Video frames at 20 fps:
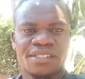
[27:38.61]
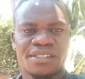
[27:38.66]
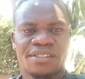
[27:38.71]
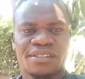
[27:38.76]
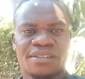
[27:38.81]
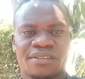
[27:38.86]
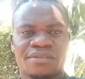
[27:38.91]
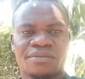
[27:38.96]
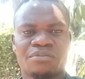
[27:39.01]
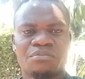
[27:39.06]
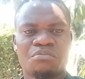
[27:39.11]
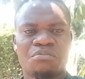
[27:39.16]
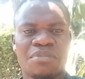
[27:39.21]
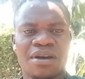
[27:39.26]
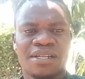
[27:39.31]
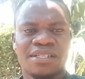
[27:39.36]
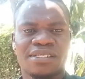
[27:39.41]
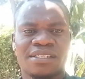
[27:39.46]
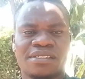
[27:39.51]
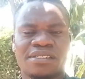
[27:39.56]
but
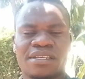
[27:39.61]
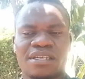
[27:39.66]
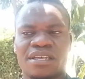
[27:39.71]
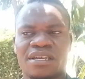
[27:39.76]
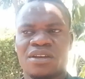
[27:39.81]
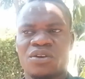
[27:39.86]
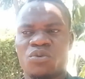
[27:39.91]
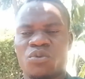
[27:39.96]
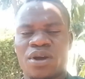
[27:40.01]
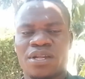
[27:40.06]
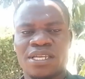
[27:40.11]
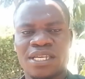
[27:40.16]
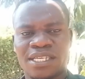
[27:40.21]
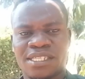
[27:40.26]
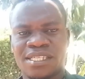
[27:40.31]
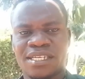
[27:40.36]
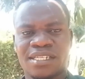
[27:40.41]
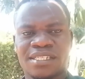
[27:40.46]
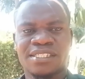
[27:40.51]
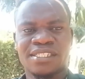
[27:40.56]
when he
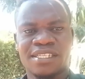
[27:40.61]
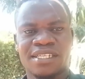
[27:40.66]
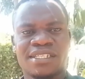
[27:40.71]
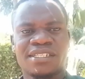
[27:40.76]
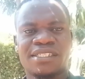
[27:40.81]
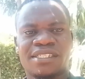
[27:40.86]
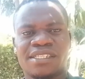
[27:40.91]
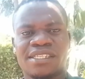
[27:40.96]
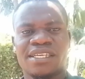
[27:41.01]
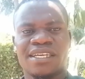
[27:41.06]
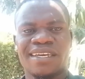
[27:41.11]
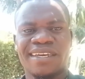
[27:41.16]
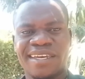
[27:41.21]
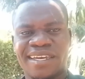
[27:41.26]
succeeds in